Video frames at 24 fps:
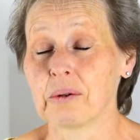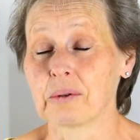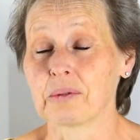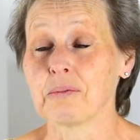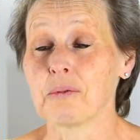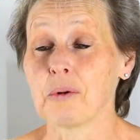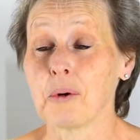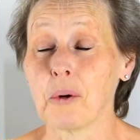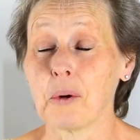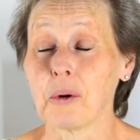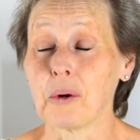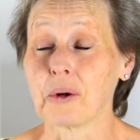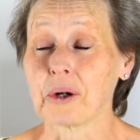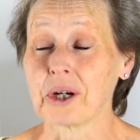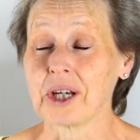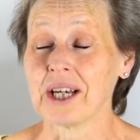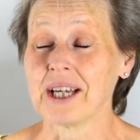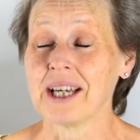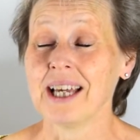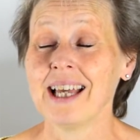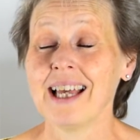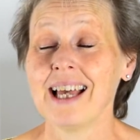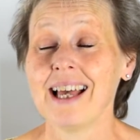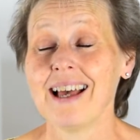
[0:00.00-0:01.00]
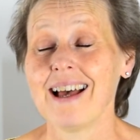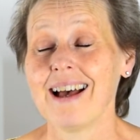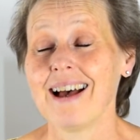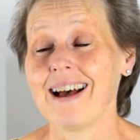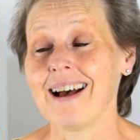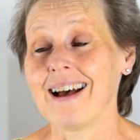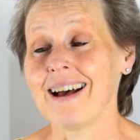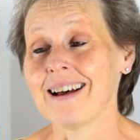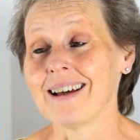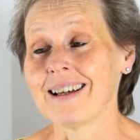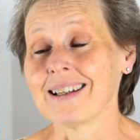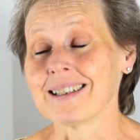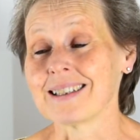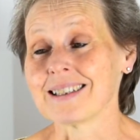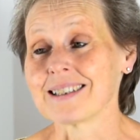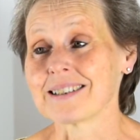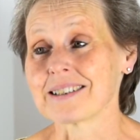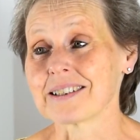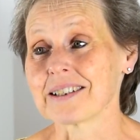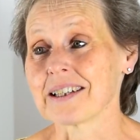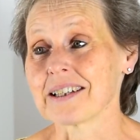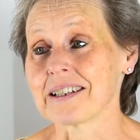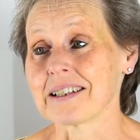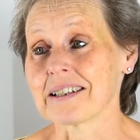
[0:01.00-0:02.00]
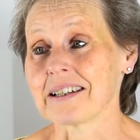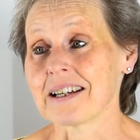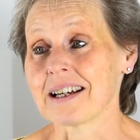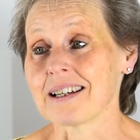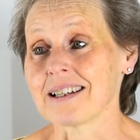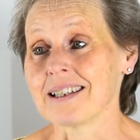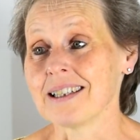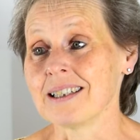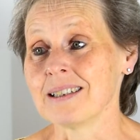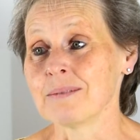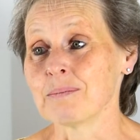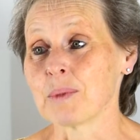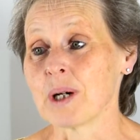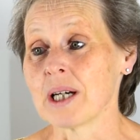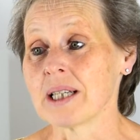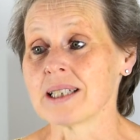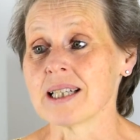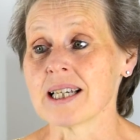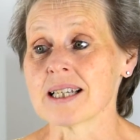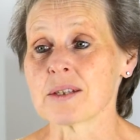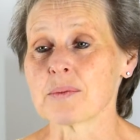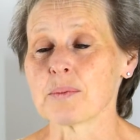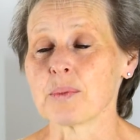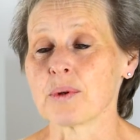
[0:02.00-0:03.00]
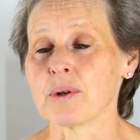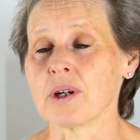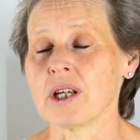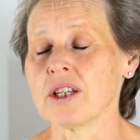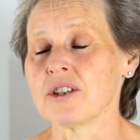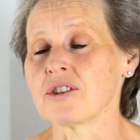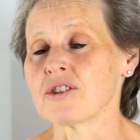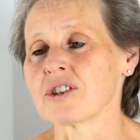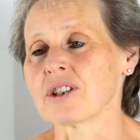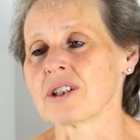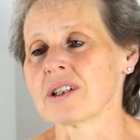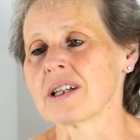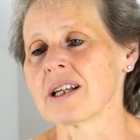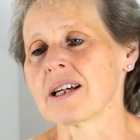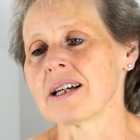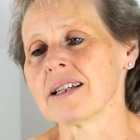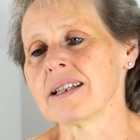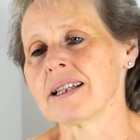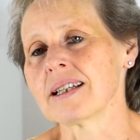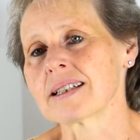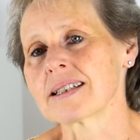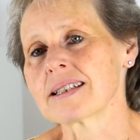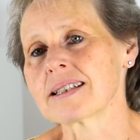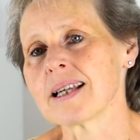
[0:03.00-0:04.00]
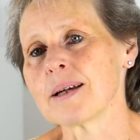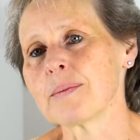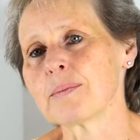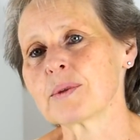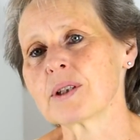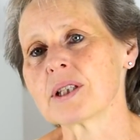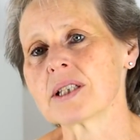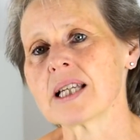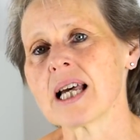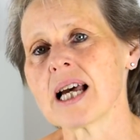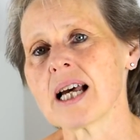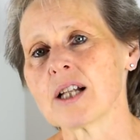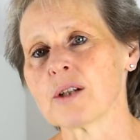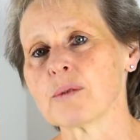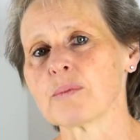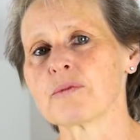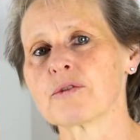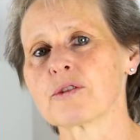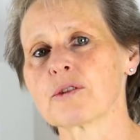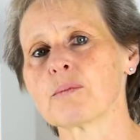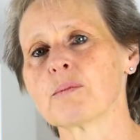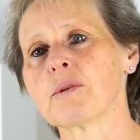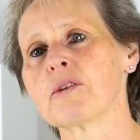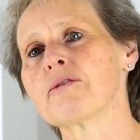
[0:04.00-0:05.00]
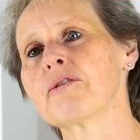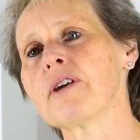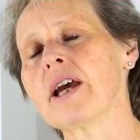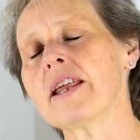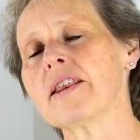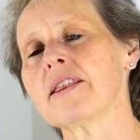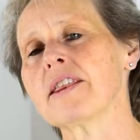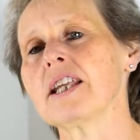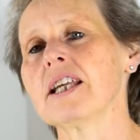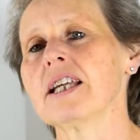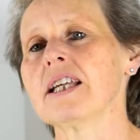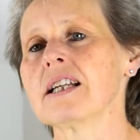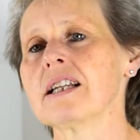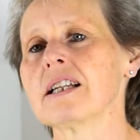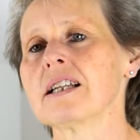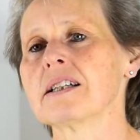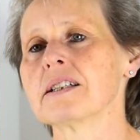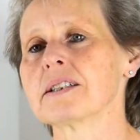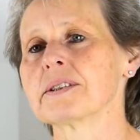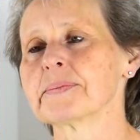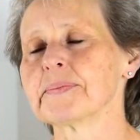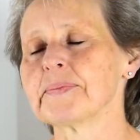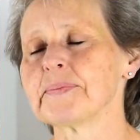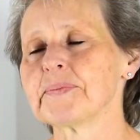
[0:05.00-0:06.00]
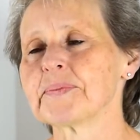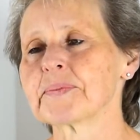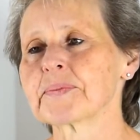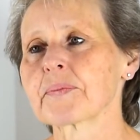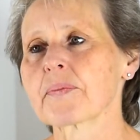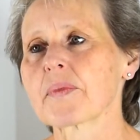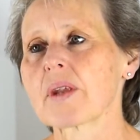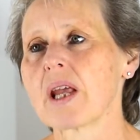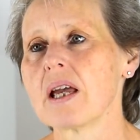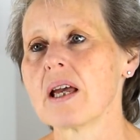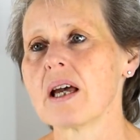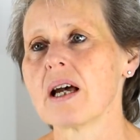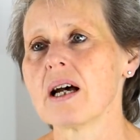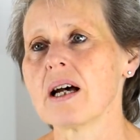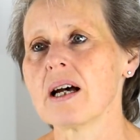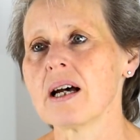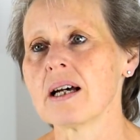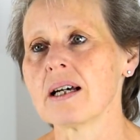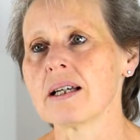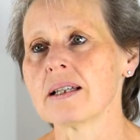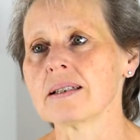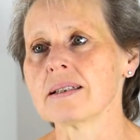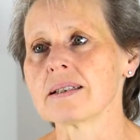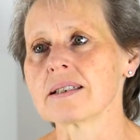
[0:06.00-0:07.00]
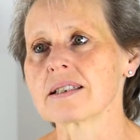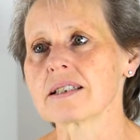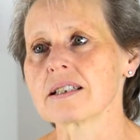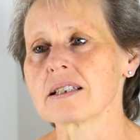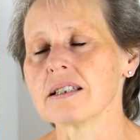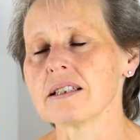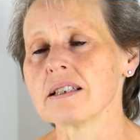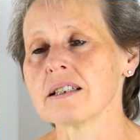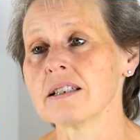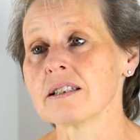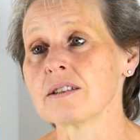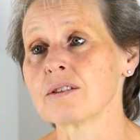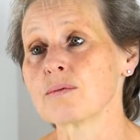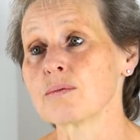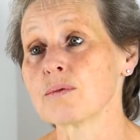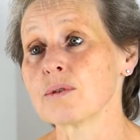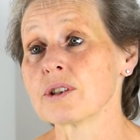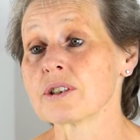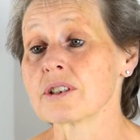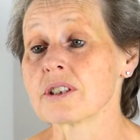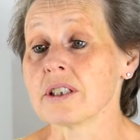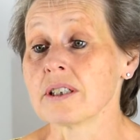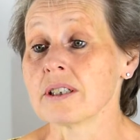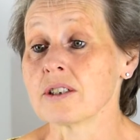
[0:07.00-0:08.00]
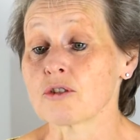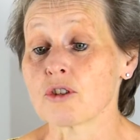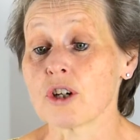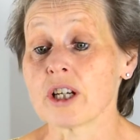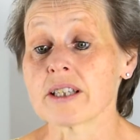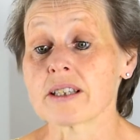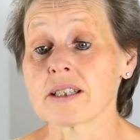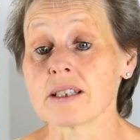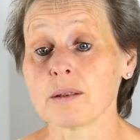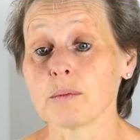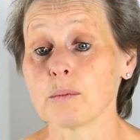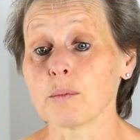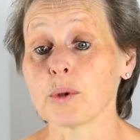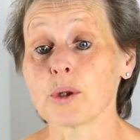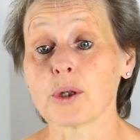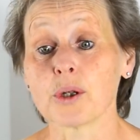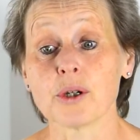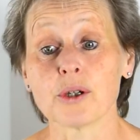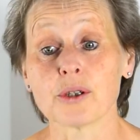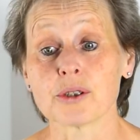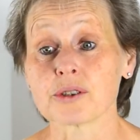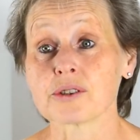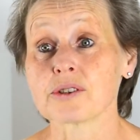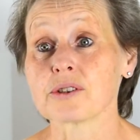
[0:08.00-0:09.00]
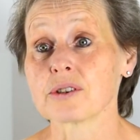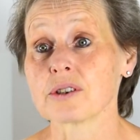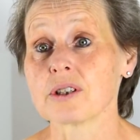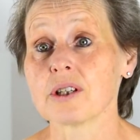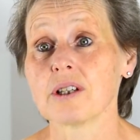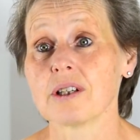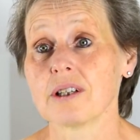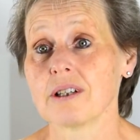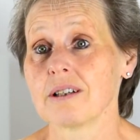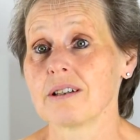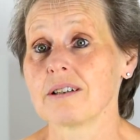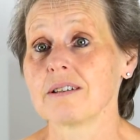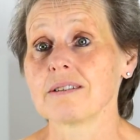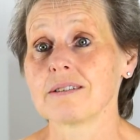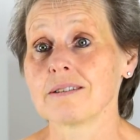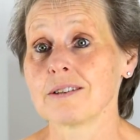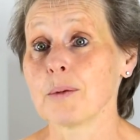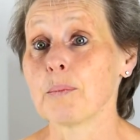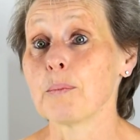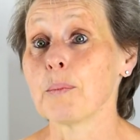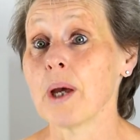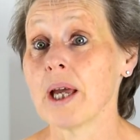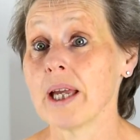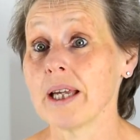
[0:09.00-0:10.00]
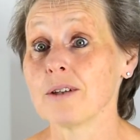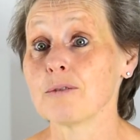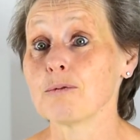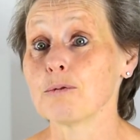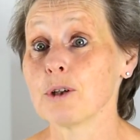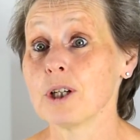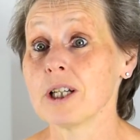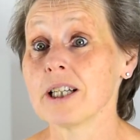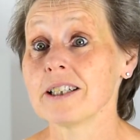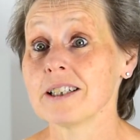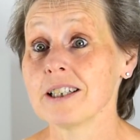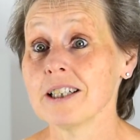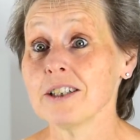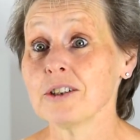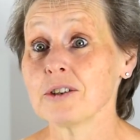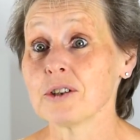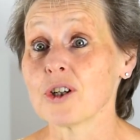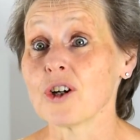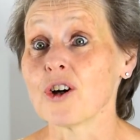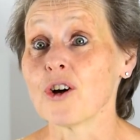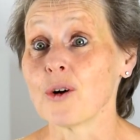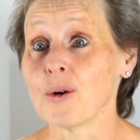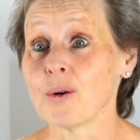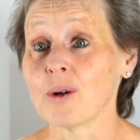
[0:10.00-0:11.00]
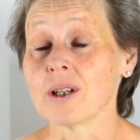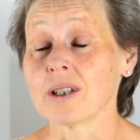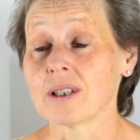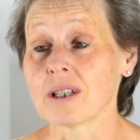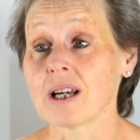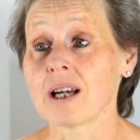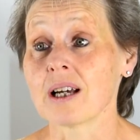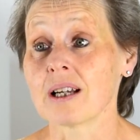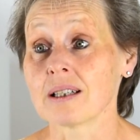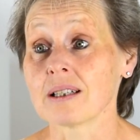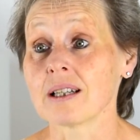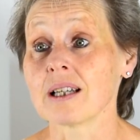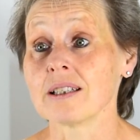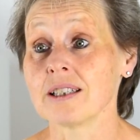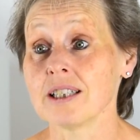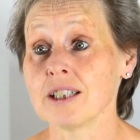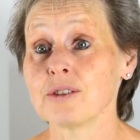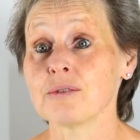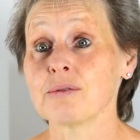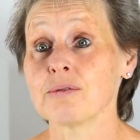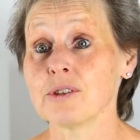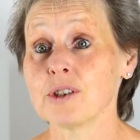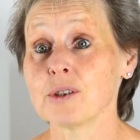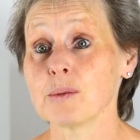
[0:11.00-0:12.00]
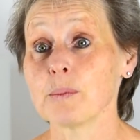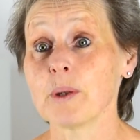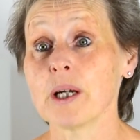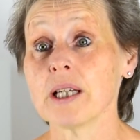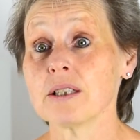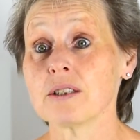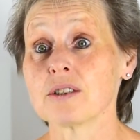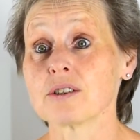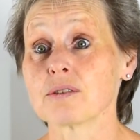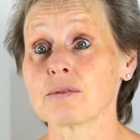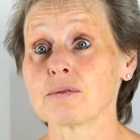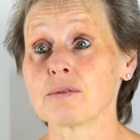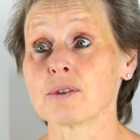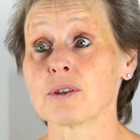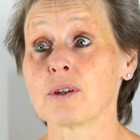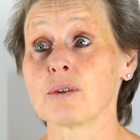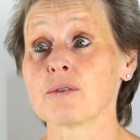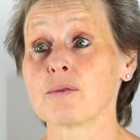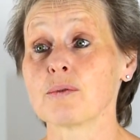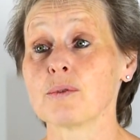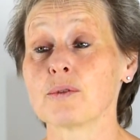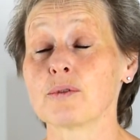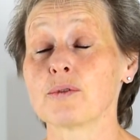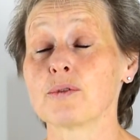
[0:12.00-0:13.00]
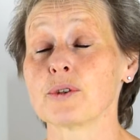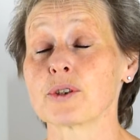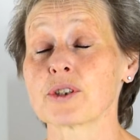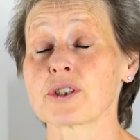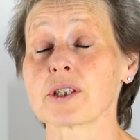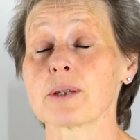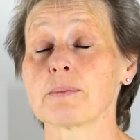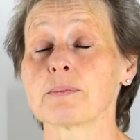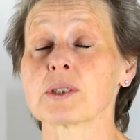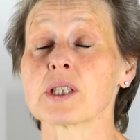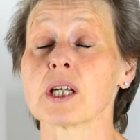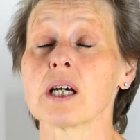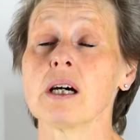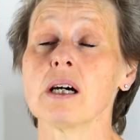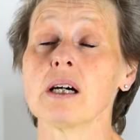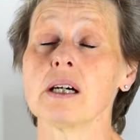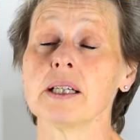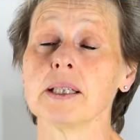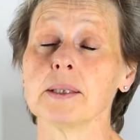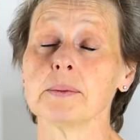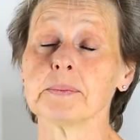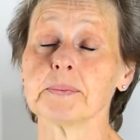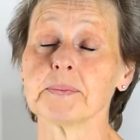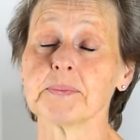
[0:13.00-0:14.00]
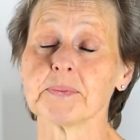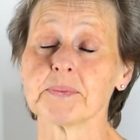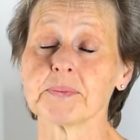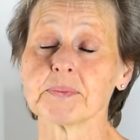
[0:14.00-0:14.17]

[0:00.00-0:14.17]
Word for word: or walk, and uh, in my desperation, I accepted help from a faith healer, and it was interesting because the pain really did go and, and I did feel better for, a, for some time.